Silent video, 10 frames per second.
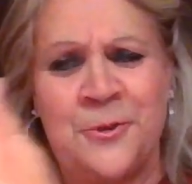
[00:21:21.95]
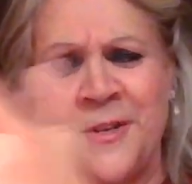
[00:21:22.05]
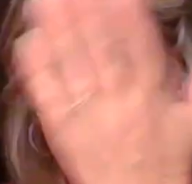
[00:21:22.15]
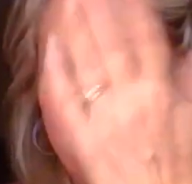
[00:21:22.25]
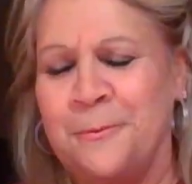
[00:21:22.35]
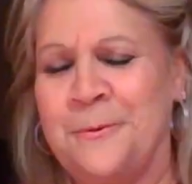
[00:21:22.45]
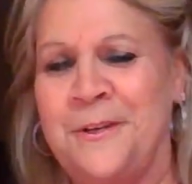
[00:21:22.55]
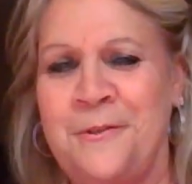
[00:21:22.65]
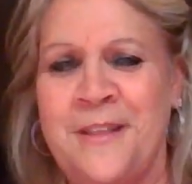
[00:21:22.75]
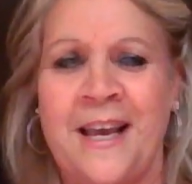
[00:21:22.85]
You know,
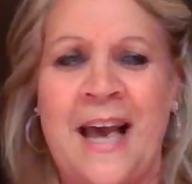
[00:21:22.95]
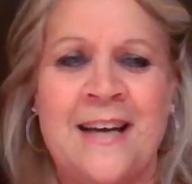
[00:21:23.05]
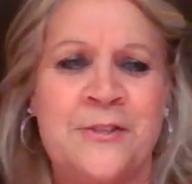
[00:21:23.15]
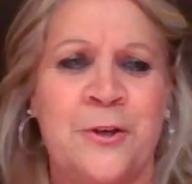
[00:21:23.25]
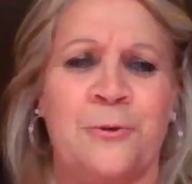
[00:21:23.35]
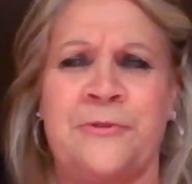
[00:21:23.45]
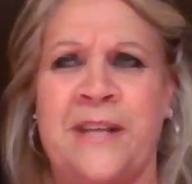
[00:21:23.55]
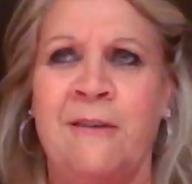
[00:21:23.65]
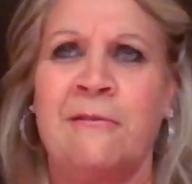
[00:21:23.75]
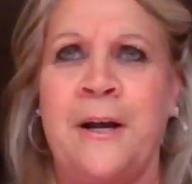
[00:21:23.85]
you think high schoolers, they
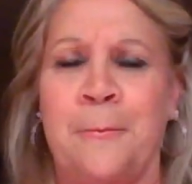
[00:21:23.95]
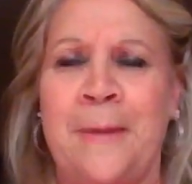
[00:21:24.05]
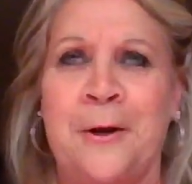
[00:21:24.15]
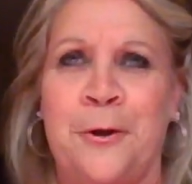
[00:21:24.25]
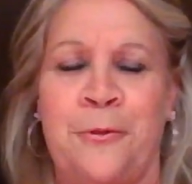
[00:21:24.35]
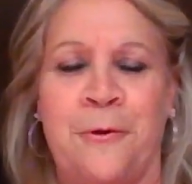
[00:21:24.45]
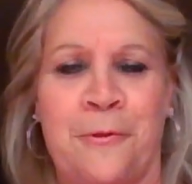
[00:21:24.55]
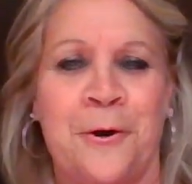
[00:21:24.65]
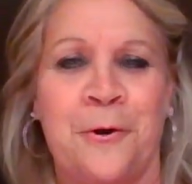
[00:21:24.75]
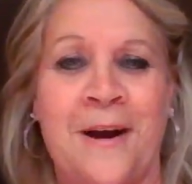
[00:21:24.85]
don't care about who their
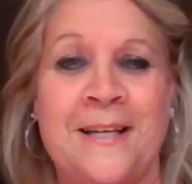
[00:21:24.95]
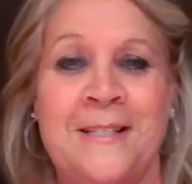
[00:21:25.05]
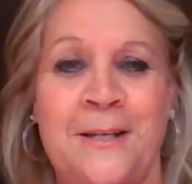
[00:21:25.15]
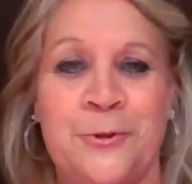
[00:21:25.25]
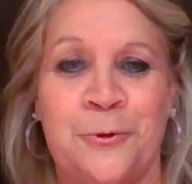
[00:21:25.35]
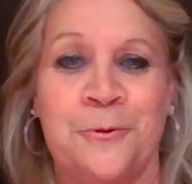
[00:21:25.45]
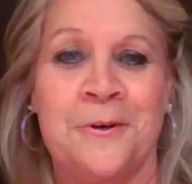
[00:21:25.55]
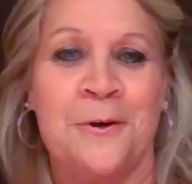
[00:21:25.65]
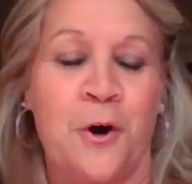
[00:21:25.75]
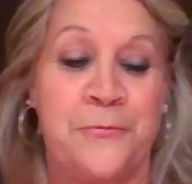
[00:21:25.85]
third grade teacher
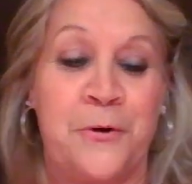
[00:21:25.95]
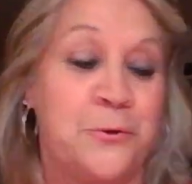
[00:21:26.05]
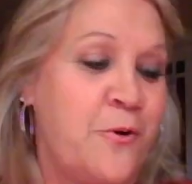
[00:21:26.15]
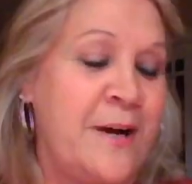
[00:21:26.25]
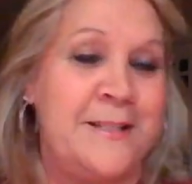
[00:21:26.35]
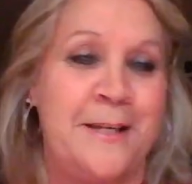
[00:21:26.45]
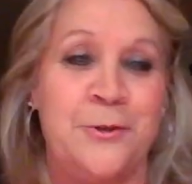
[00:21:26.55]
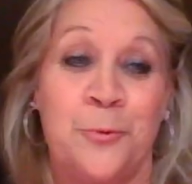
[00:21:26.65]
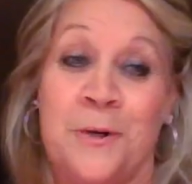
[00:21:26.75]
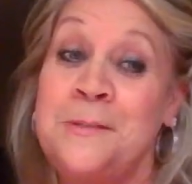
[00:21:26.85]
or first grade
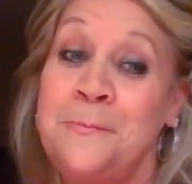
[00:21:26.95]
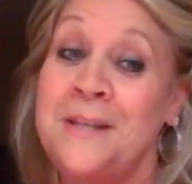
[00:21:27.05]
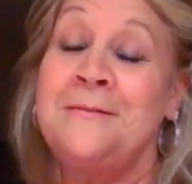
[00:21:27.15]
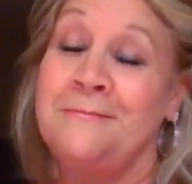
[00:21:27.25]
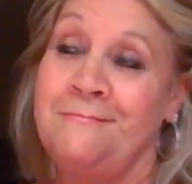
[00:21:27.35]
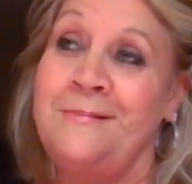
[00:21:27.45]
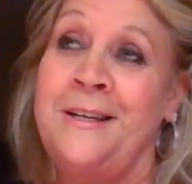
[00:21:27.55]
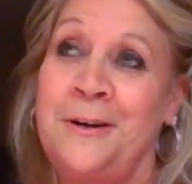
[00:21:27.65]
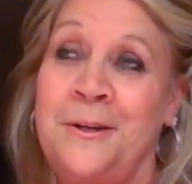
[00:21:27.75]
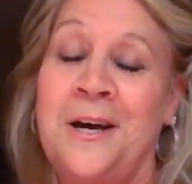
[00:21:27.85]
teacher was, but, you
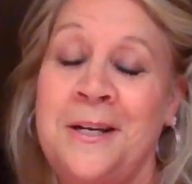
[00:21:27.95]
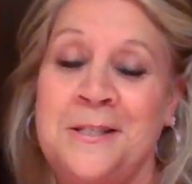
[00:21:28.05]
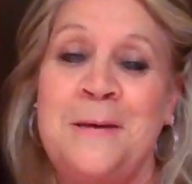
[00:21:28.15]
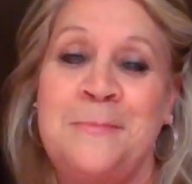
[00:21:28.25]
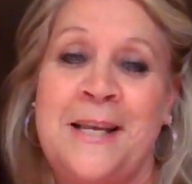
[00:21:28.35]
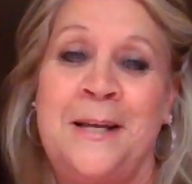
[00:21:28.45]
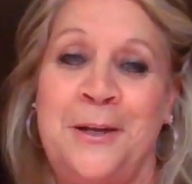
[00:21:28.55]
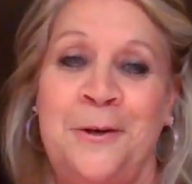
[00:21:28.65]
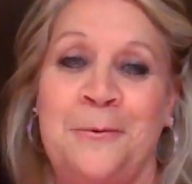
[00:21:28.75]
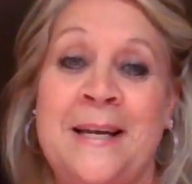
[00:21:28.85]
know, a lot of times they do.